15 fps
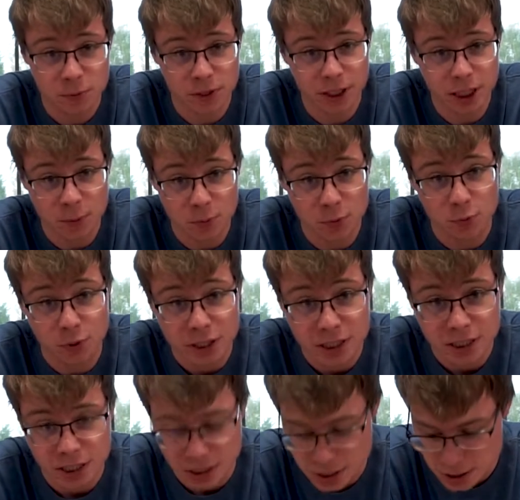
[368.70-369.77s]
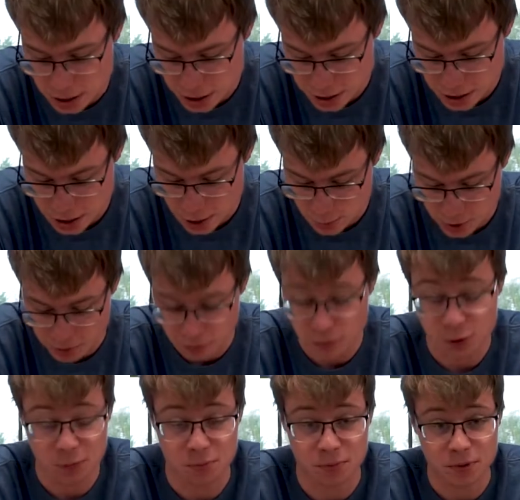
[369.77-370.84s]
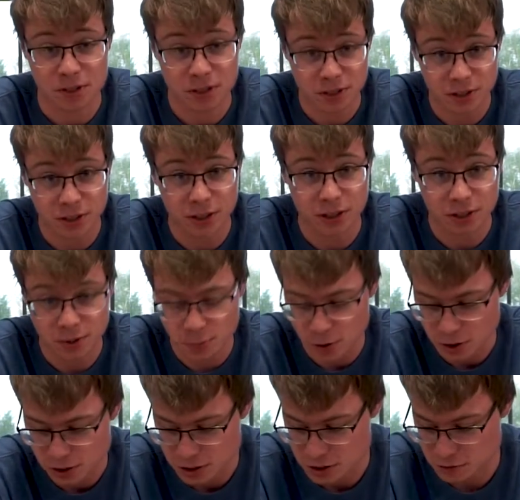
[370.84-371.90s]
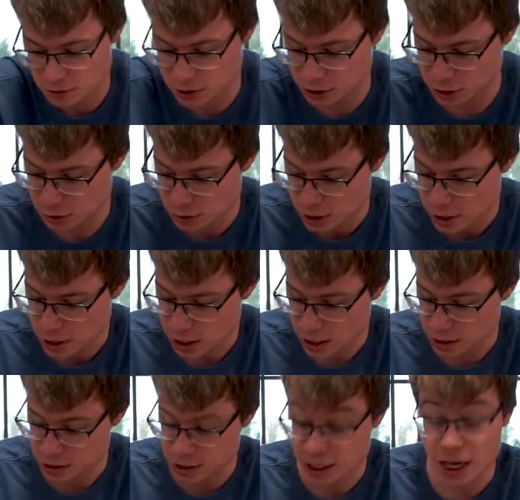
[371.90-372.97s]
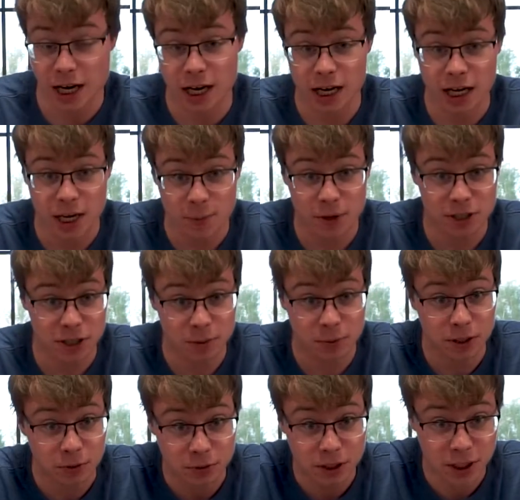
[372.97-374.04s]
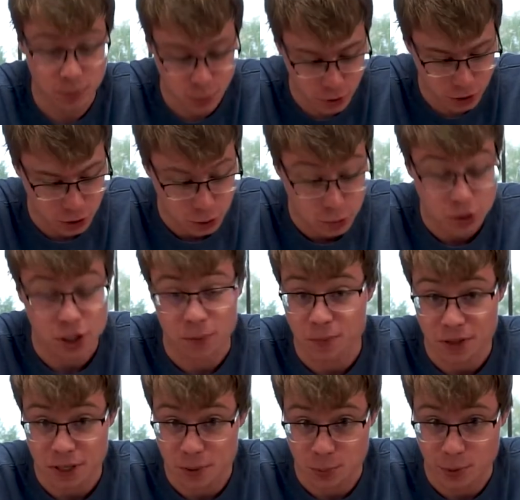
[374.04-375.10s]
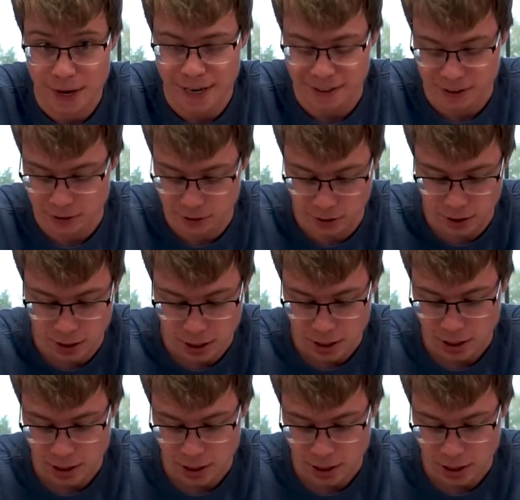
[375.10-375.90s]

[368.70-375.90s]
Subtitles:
been a couple weeks since the last time I filmed part of this video. And today, I'm actually going to make the relay board do something practical.